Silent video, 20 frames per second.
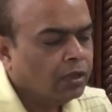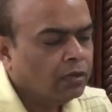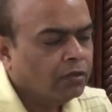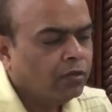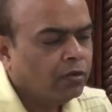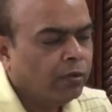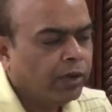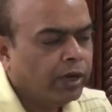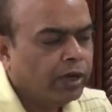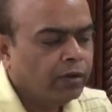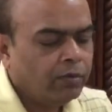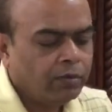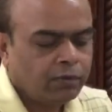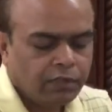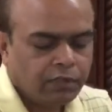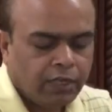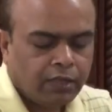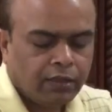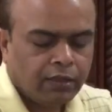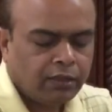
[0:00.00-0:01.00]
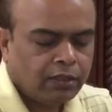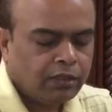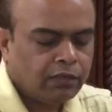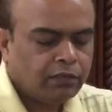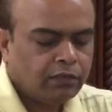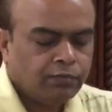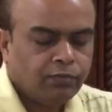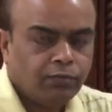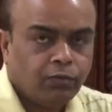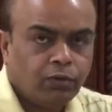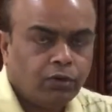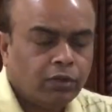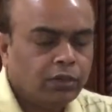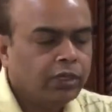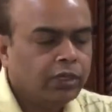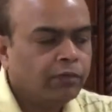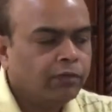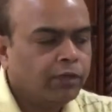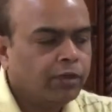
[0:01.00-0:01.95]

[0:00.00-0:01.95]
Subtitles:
So whenever, see, this 4th and